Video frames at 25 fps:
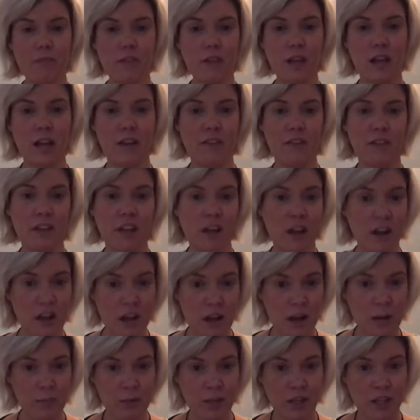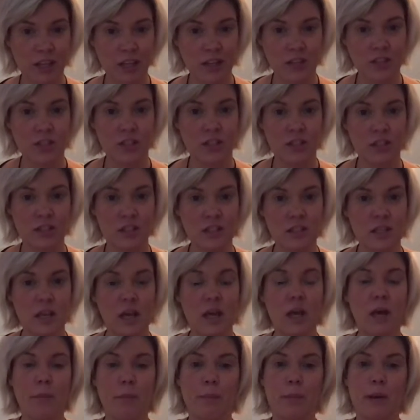I have a lot of obligations,
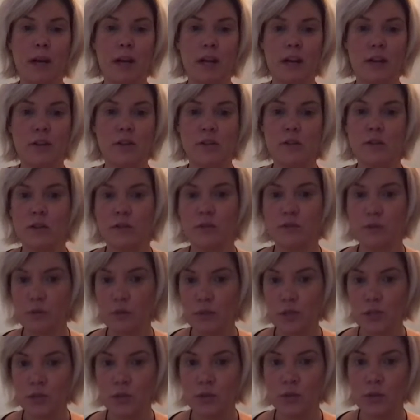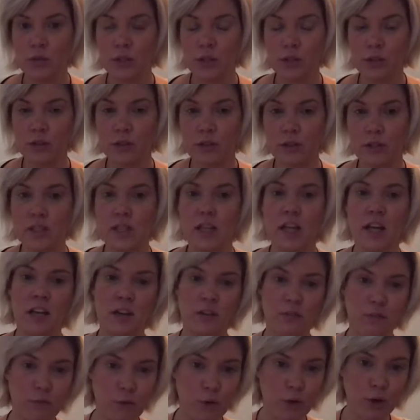but I also have twin 2-year-olds and a
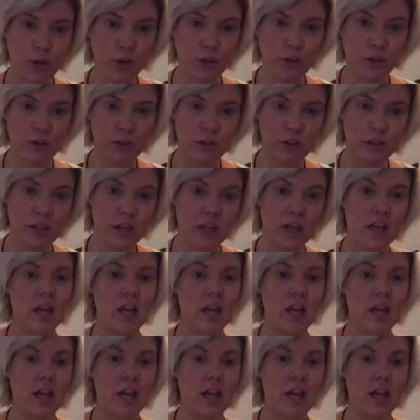4-year-old,